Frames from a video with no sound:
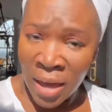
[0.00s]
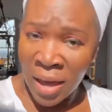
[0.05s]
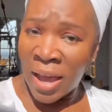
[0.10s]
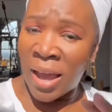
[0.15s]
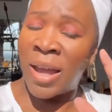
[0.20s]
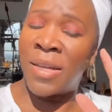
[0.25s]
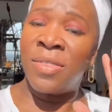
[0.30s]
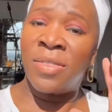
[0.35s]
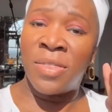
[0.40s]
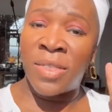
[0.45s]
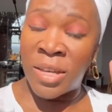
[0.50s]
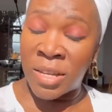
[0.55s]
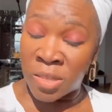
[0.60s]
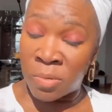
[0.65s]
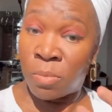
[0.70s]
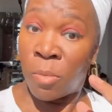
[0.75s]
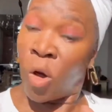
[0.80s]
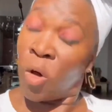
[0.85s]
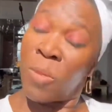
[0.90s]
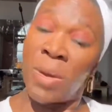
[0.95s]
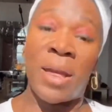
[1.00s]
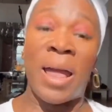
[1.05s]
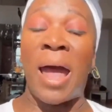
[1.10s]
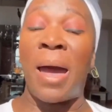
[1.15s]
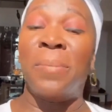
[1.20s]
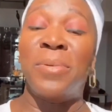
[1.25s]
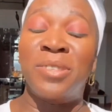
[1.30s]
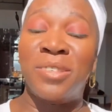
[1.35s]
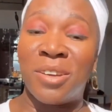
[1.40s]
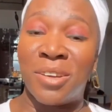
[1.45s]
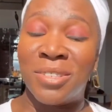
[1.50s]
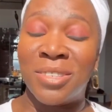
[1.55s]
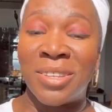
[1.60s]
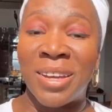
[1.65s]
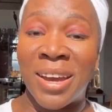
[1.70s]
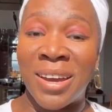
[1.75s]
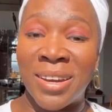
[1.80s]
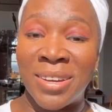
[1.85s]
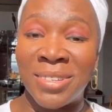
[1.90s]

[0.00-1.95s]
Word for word: And this moment happens on stage.